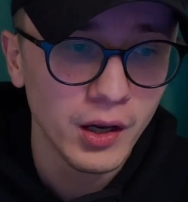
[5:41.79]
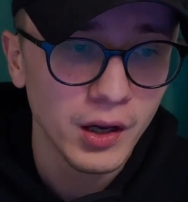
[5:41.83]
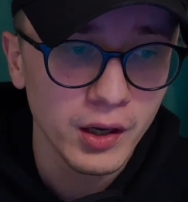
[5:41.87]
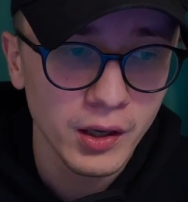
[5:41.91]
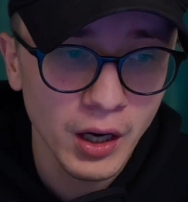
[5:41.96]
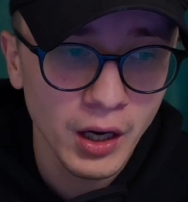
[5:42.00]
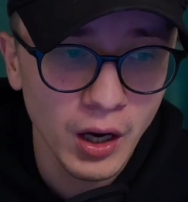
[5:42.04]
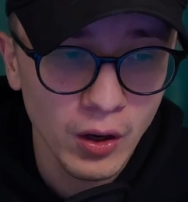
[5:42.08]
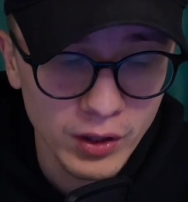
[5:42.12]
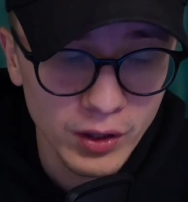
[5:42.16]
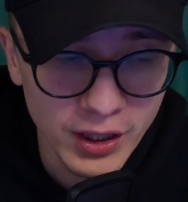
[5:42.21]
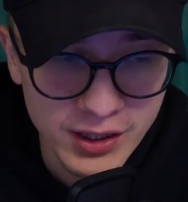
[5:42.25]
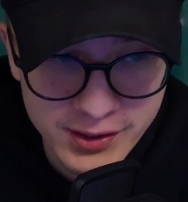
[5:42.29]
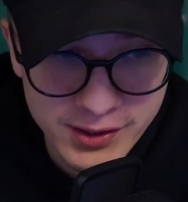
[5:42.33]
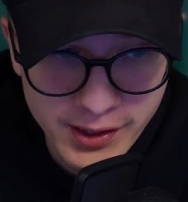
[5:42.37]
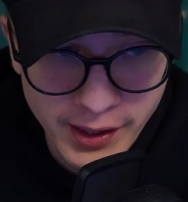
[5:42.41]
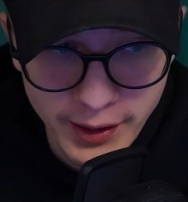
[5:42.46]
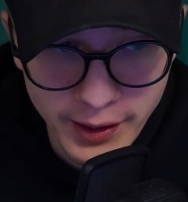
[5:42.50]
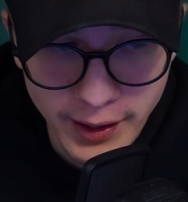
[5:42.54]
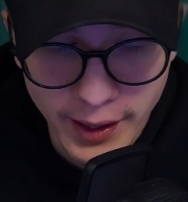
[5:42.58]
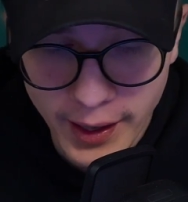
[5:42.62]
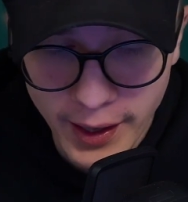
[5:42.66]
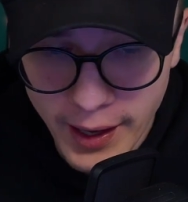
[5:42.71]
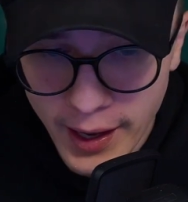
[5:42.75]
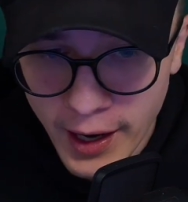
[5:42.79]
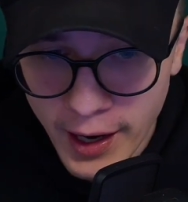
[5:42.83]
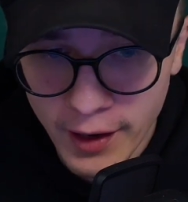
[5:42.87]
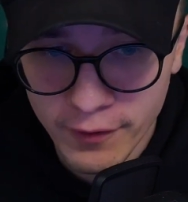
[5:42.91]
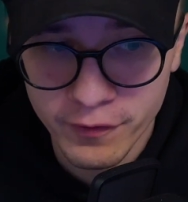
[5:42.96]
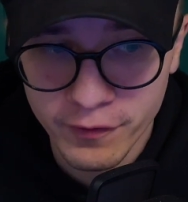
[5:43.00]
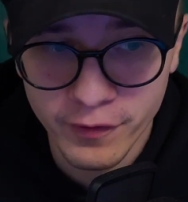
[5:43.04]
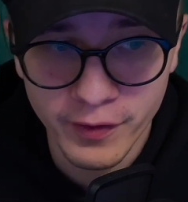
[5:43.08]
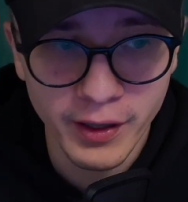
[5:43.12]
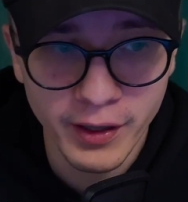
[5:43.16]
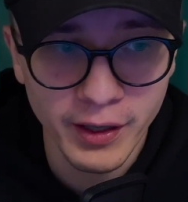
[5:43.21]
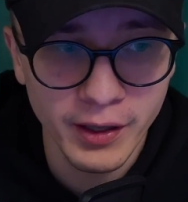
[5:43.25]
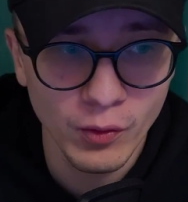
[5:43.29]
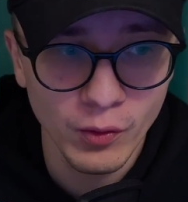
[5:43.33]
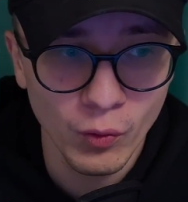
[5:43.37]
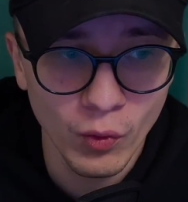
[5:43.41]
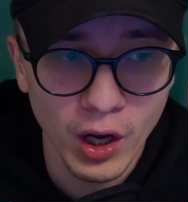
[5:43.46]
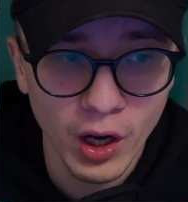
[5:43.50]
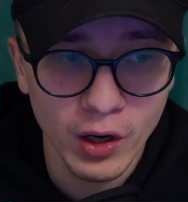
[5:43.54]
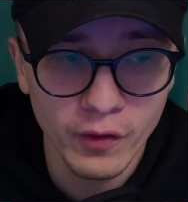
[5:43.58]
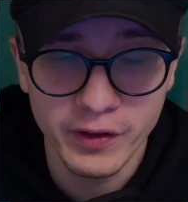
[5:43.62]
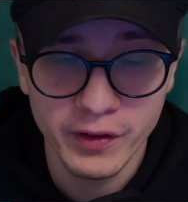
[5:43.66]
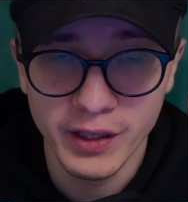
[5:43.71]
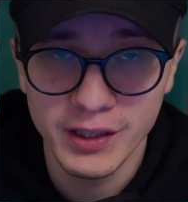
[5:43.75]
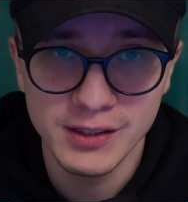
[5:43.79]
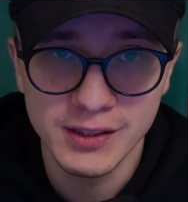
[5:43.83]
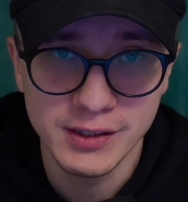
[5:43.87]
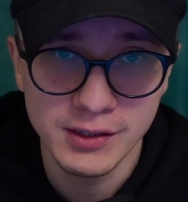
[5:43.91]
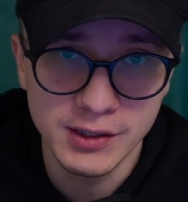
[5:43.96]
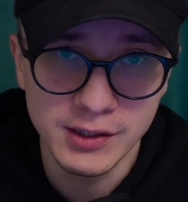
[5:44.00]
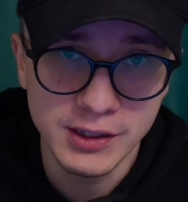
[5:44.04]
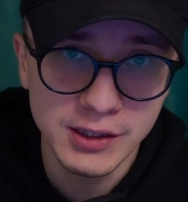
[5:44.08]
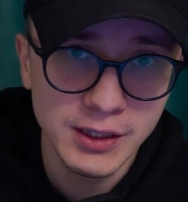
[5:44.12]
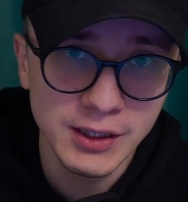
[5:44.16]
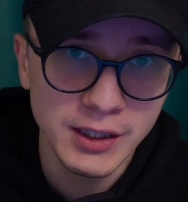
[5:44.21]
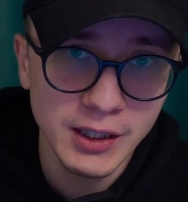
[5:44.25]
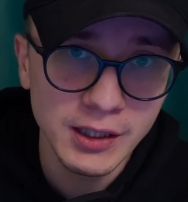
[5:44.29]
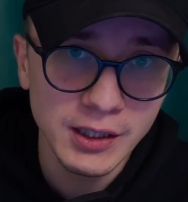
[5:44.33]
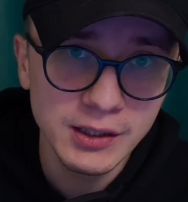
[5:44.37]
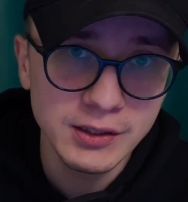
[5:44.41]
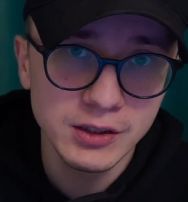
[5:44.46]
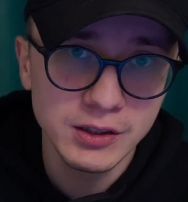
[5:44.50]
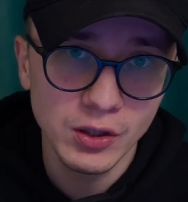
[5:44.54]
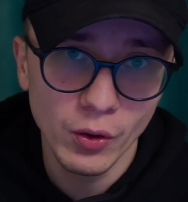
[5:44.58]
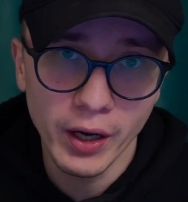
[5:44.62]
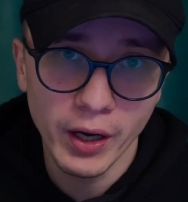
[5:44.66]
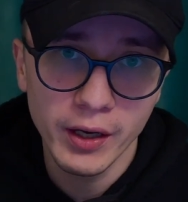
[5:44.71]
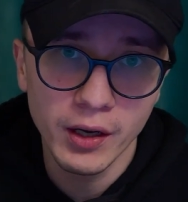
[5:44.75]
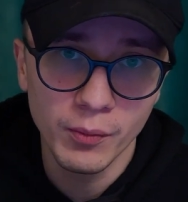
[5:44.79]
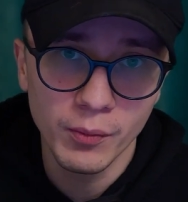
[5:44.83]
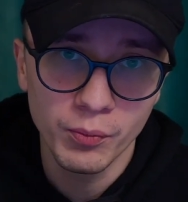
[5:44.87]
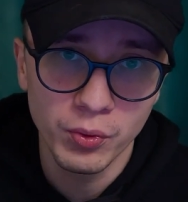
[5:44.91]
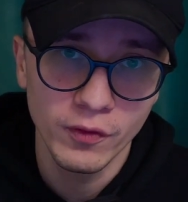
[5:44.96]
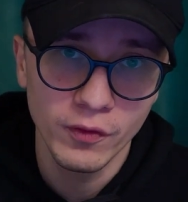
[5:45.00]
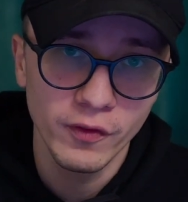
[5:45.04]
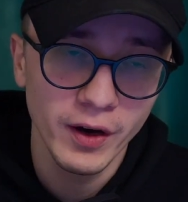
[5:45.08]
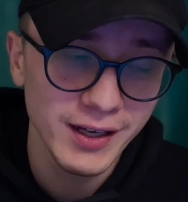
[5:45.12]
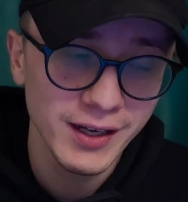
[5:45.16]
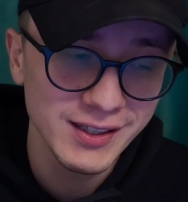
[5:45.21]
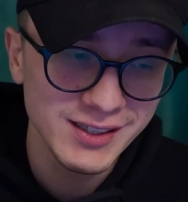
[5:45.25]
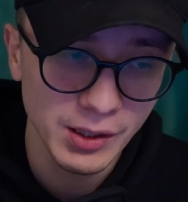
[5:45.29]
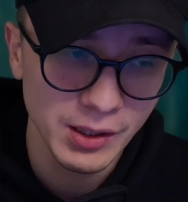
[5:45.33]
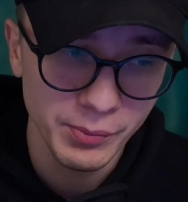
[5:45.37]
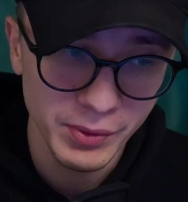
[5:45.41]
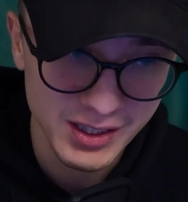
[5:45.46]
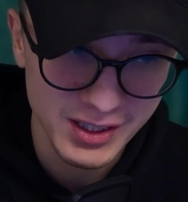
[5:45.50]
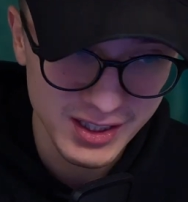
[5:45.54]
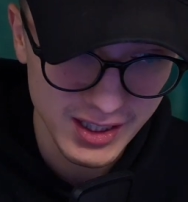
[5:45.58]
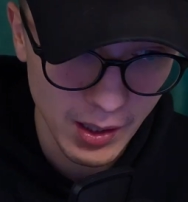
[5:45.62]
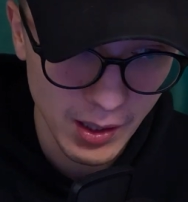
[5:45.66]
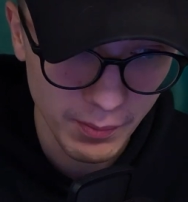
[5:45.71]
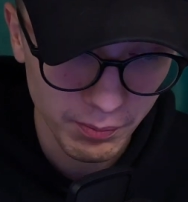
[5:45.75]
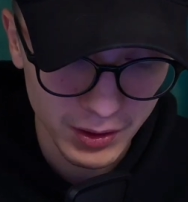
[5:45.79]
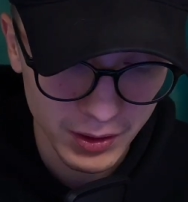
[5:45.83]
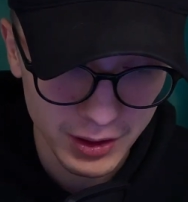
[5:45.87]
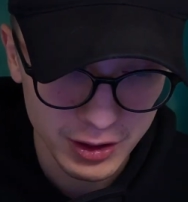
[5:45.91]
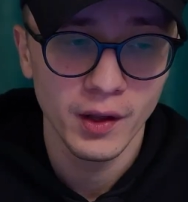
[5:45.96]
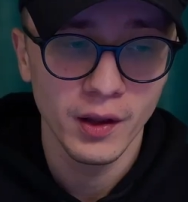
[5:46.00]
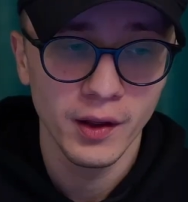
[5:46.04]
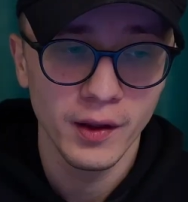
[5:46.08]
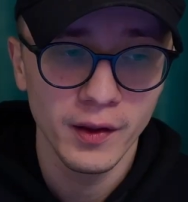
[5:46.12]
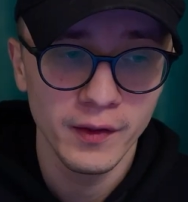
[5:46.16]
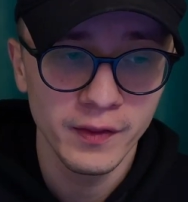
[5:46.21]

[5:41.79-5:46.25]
Now, let's take every one of these in detail so I can provide some examples.